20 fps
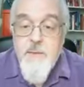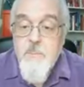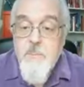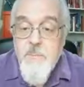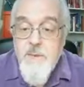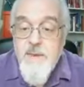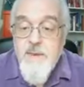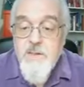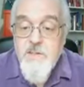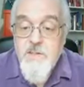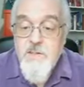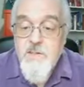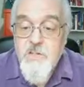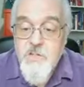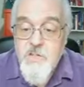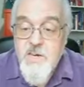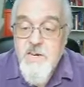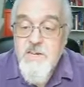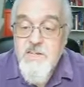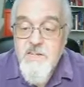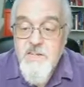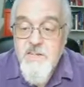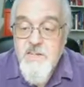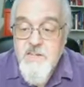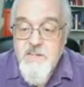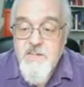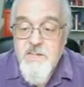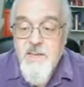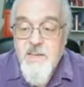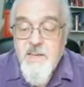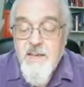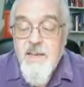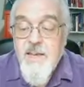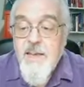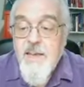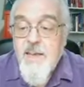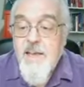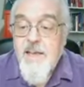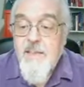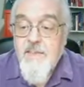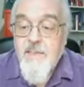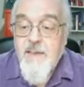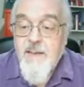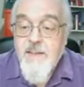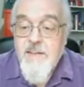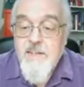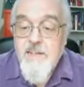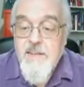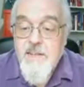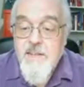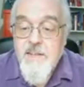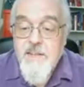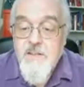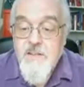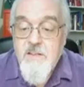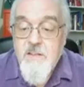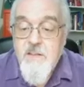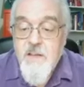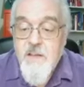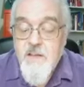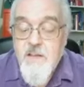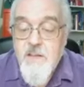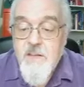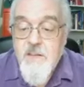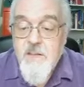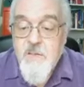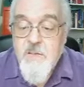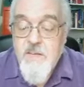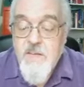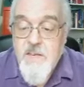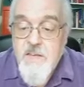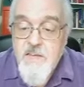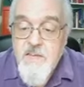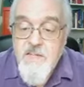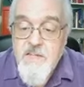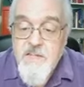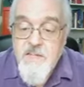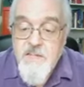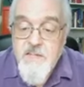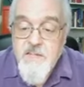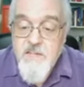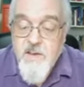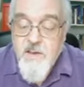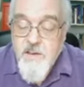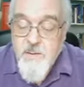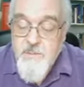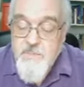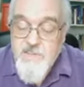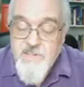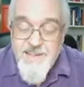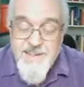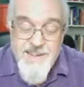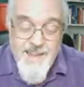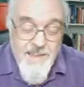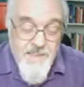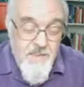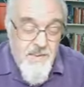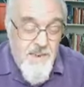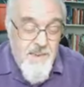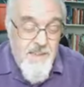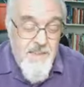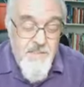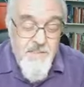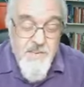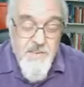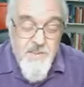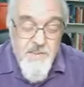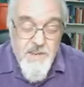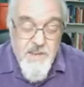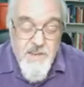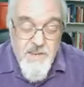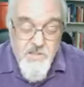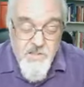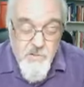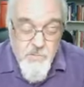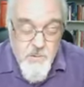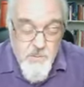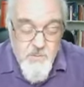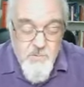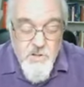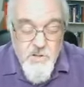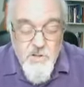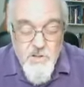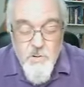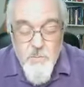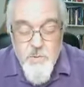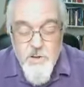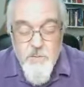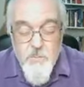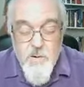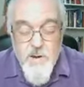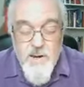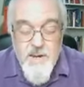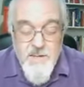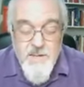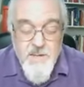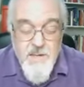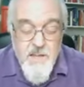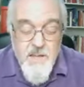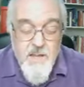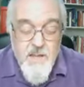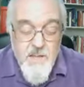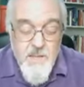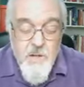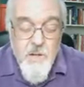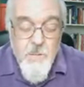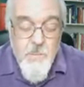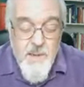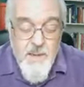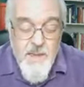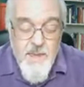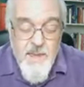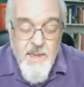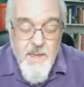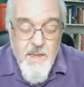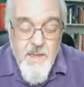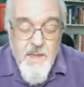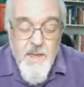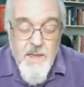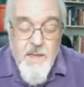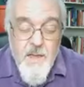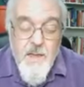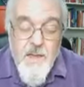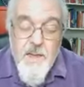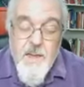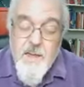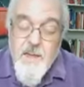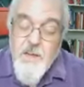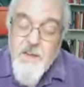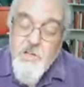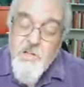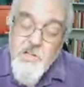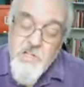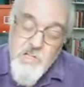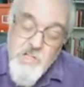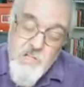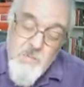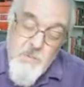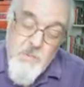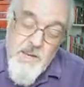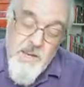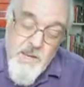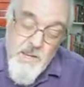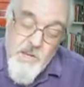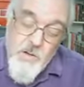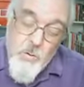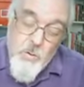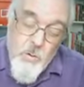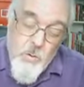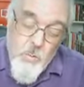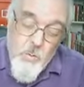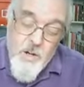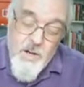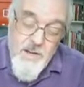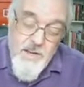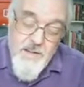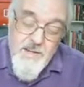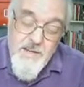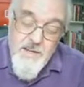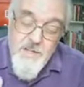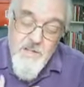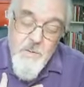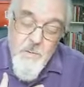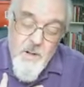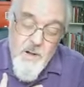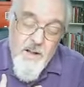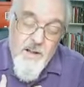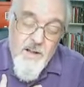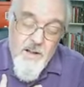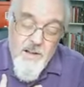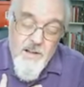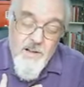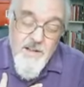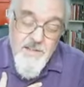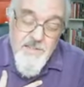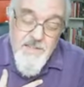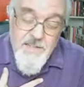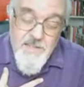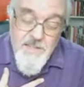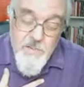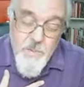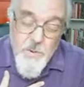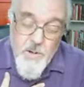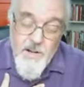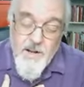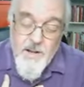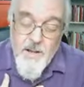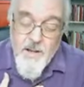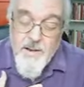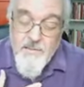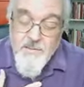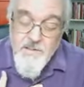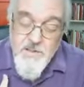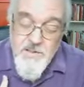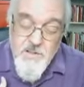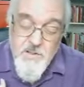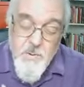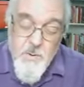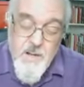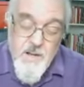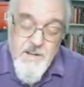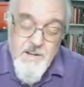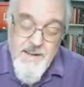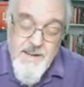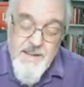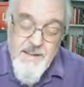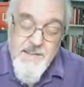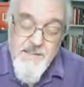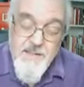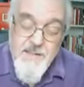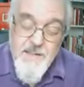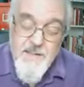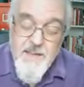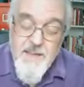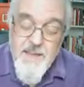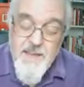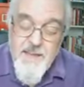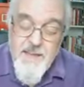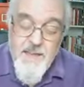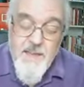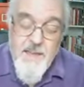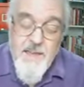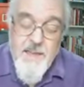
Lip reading: meet Jesus, and that in these times together, in the scripture that we read, you may speak your word into our hearts, into our lives, into our needs today,